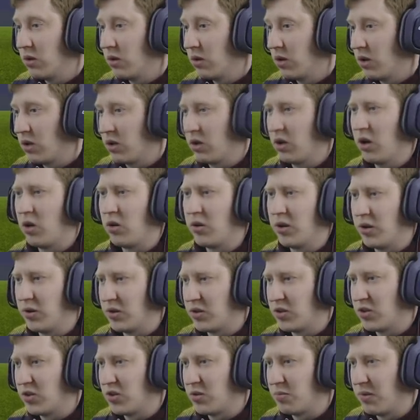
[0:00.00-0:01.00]
Uh, oh no,
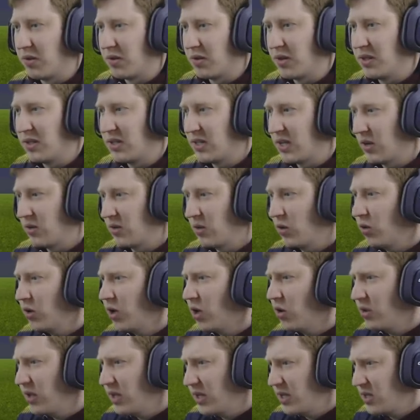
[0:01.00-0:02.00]
it's just monthly scout. Oh
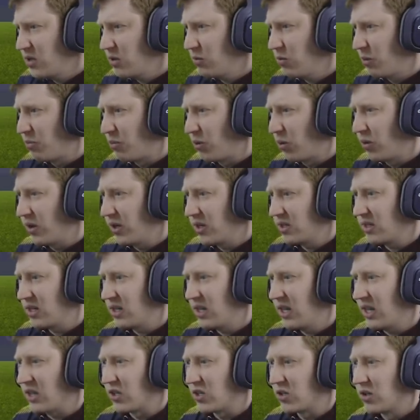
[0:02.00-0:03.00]
no, that is a report, isn't it?
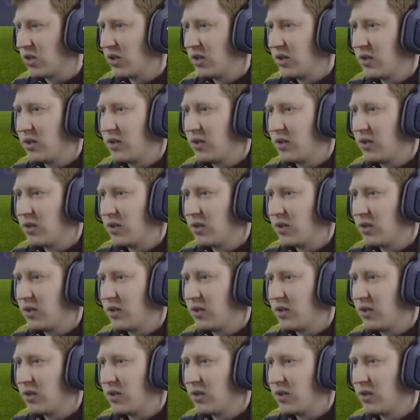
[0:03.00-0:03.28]
Yes.